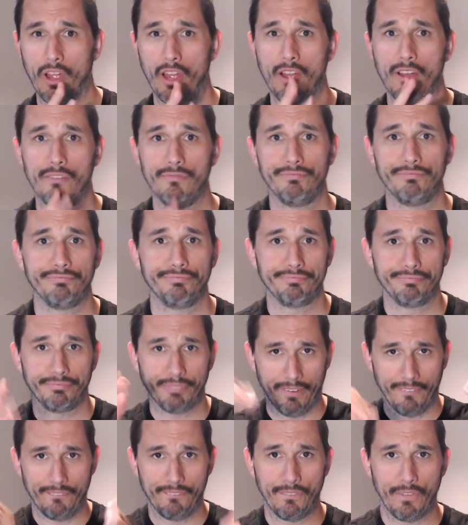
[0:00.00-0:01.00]
Sometimes when
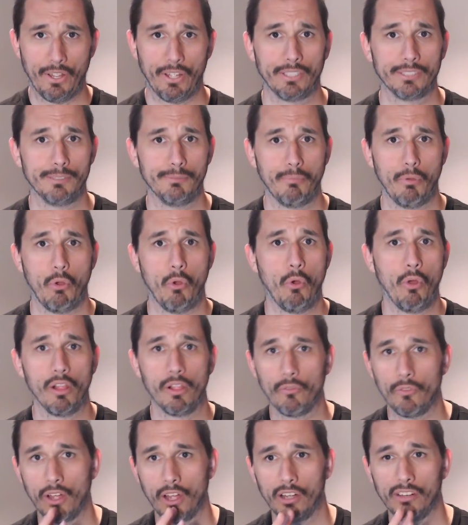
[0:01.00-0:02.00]
you're cooking, the room
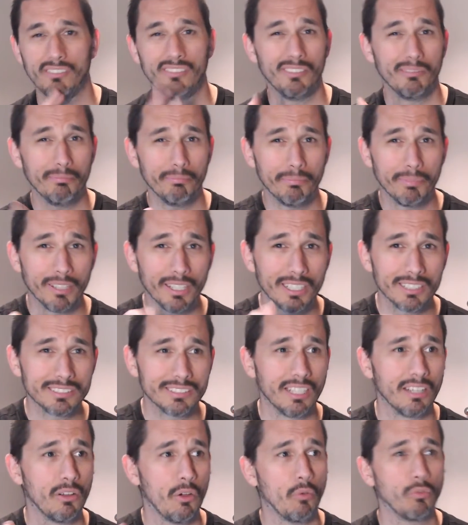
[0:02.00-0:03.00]
can get pretty
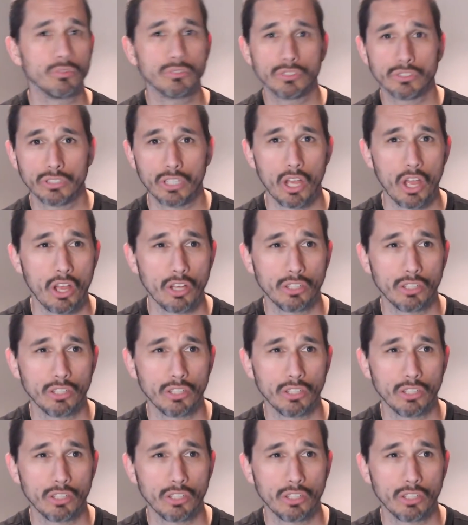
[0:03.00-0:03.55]
humid and even